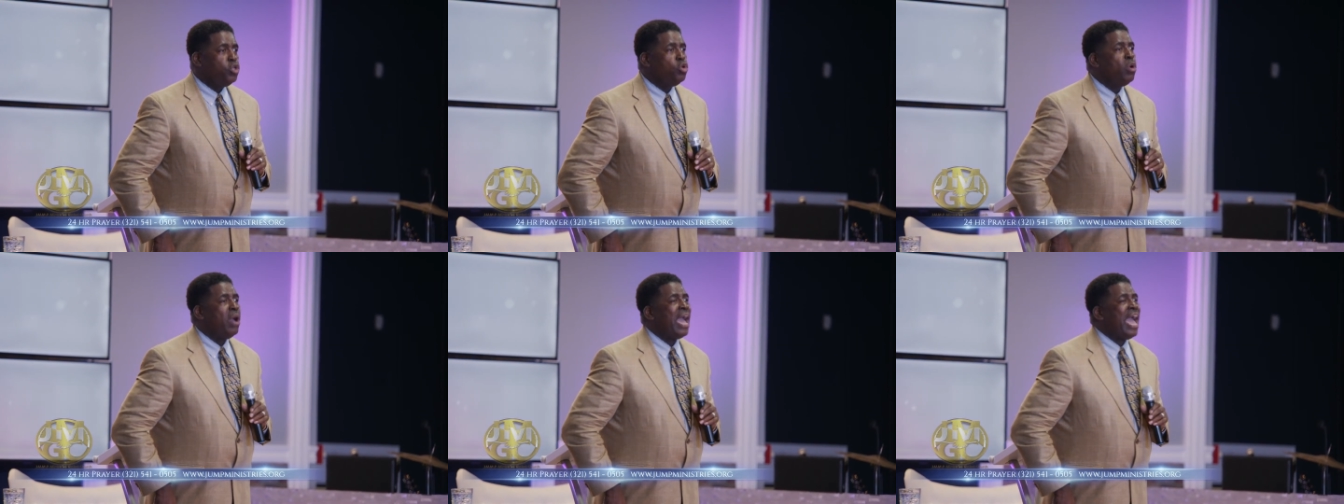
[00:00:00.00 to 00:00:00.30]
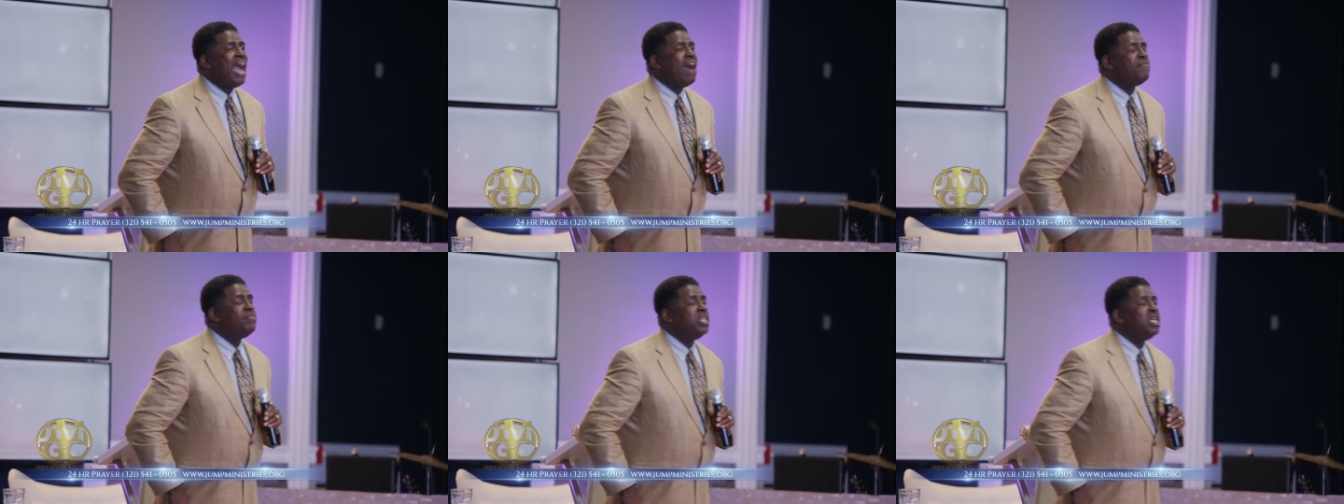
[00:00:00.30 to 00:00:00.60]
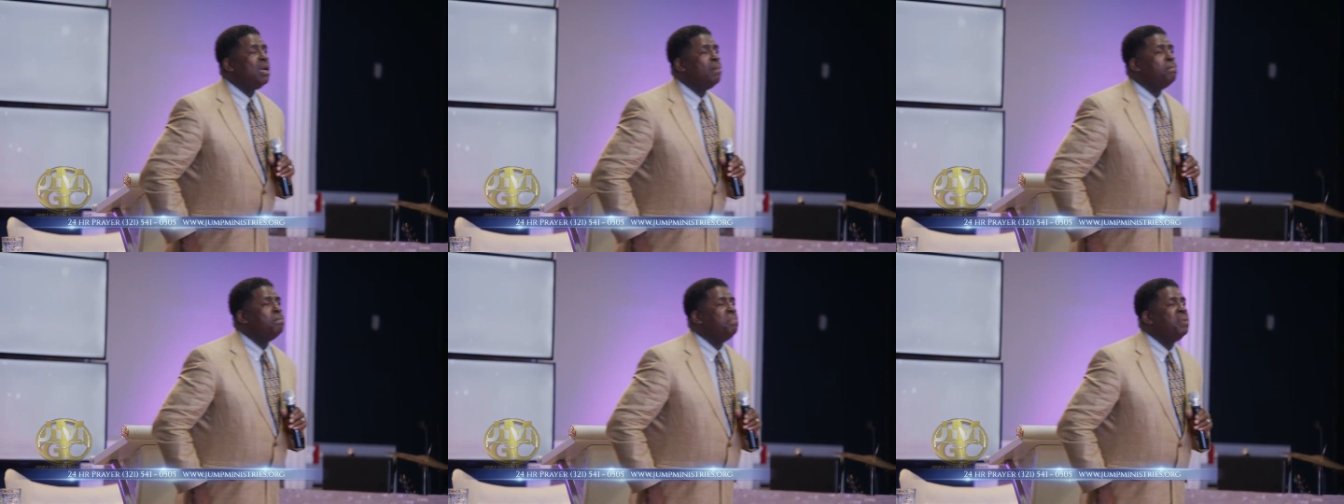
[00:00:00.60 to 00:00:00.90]
You have
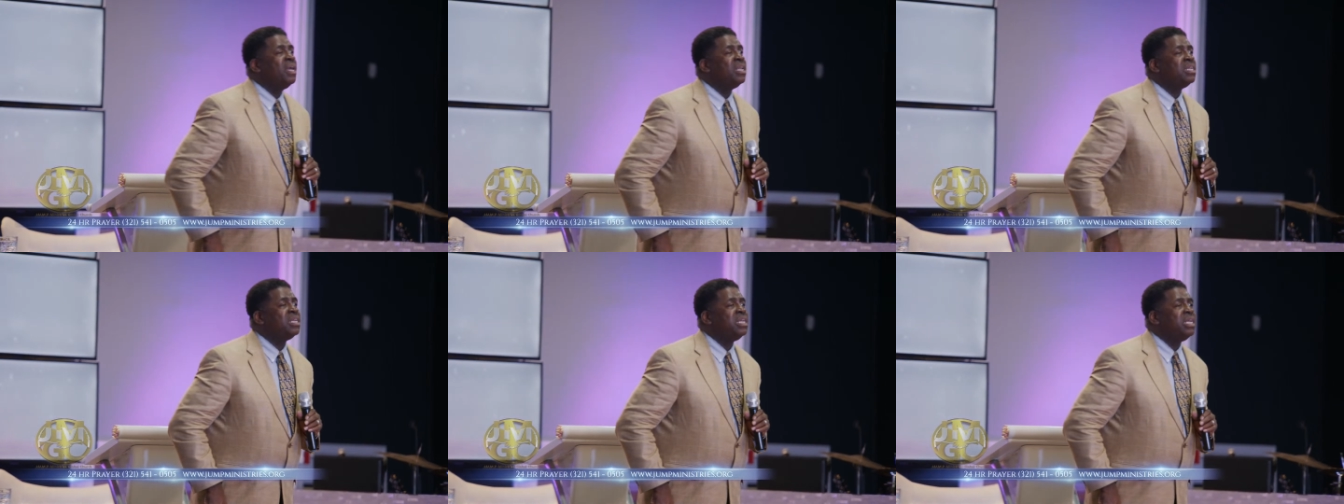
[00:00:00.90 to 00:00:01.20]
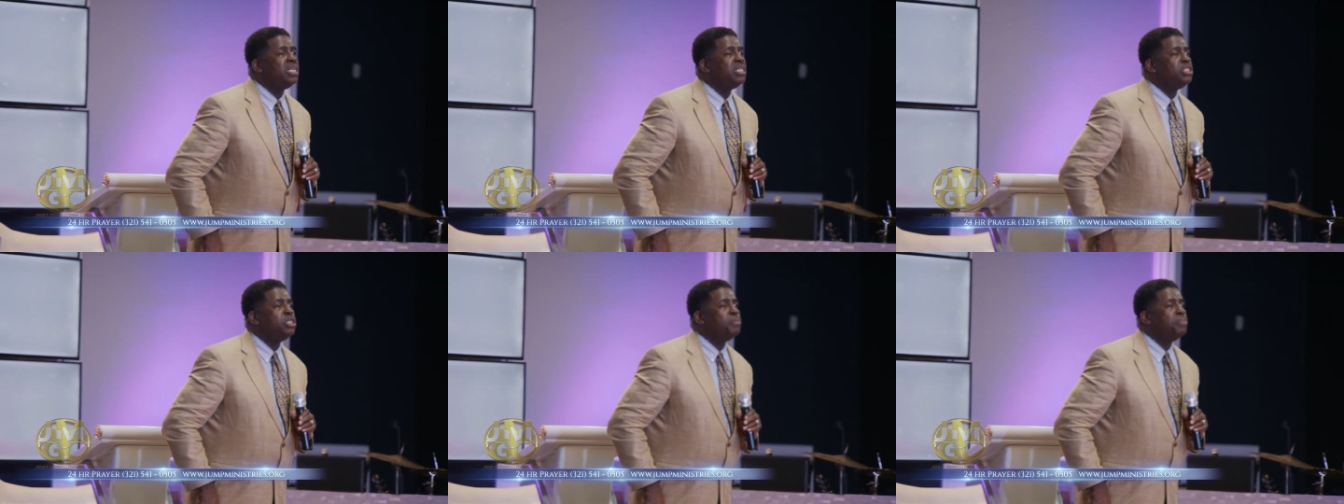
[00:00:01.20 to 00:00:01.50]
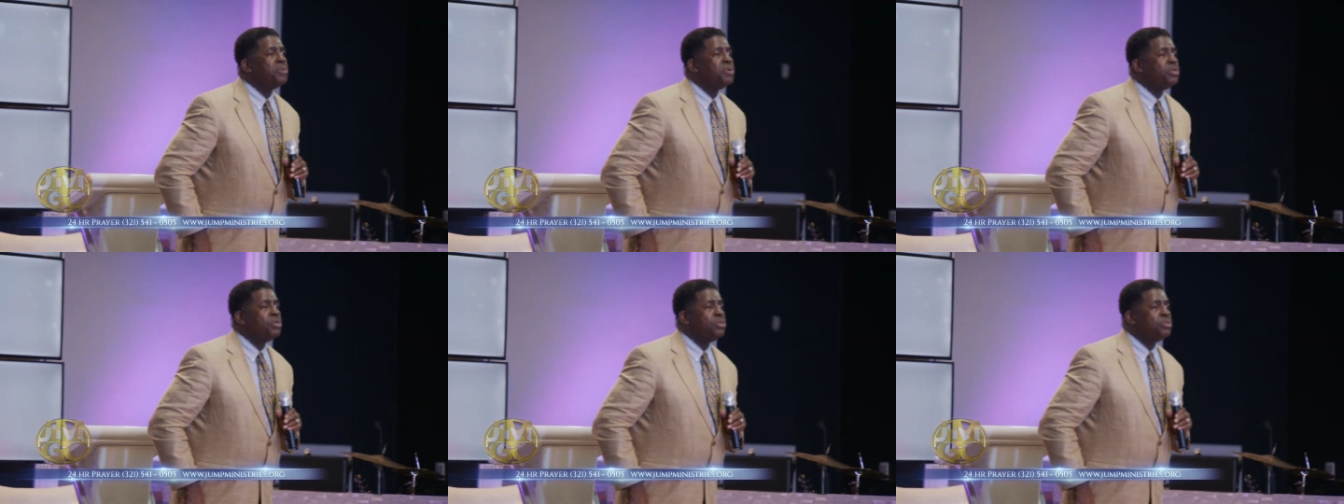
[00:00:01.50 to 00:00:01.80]
the ability
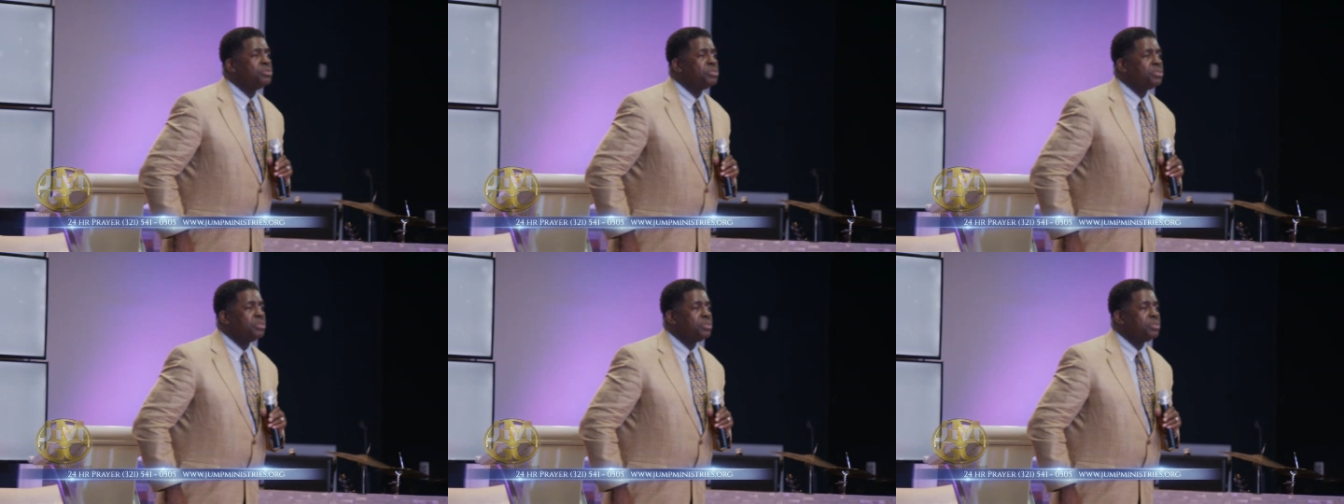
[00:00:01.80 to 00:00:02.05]
to produce.